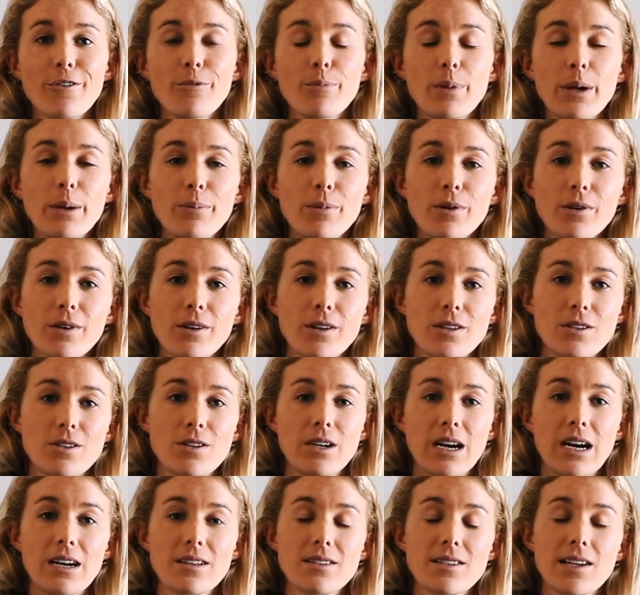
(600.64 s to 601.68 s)
of people because you're
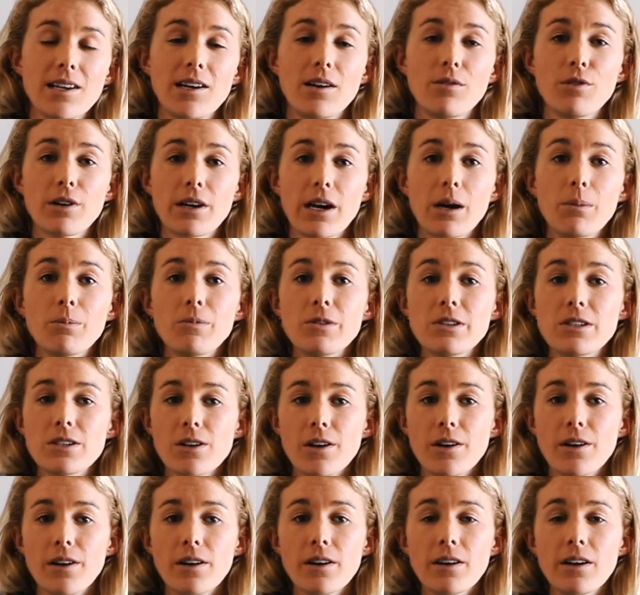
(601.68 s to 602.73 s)
outside of your comfort
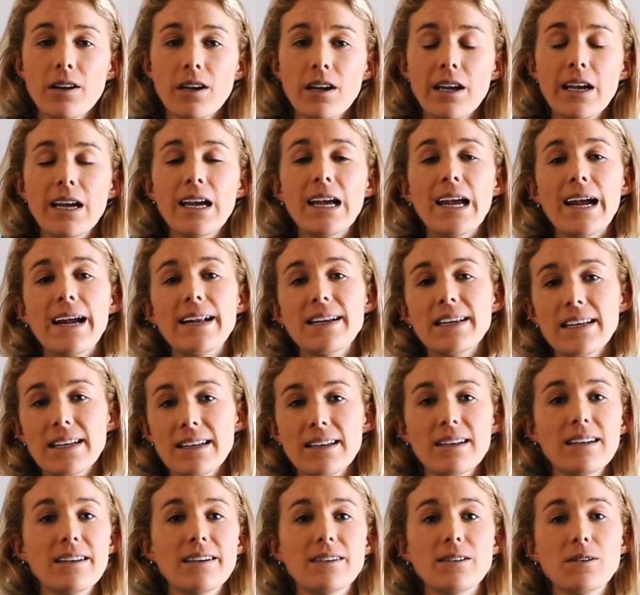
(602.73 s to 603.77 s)
zone. Any
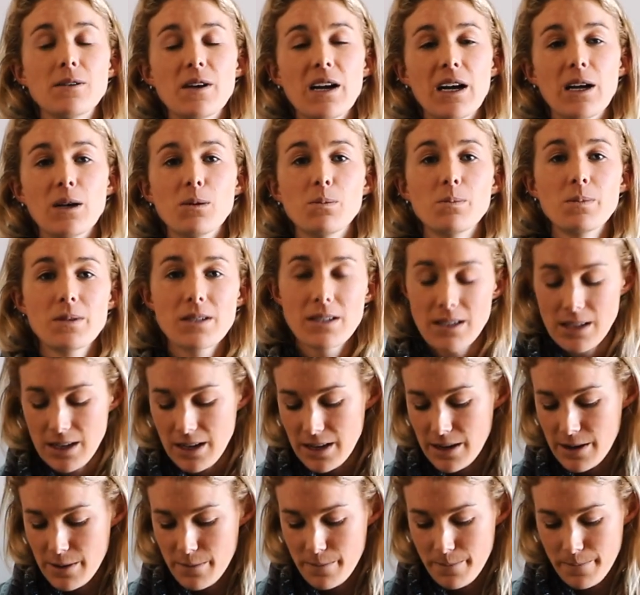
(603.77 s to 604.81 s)
little helps.
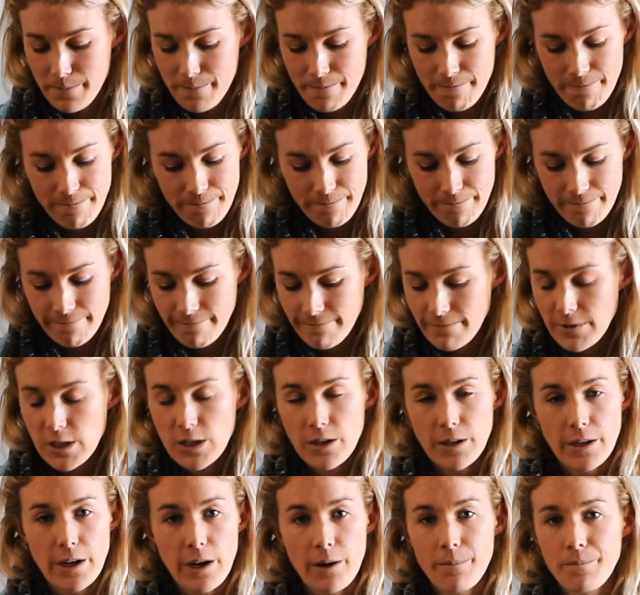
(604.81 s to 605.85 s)

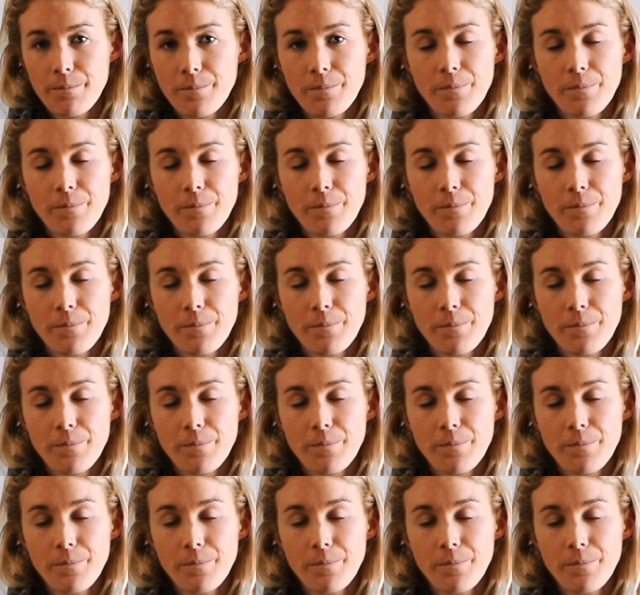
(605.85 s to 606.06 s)
So yeah.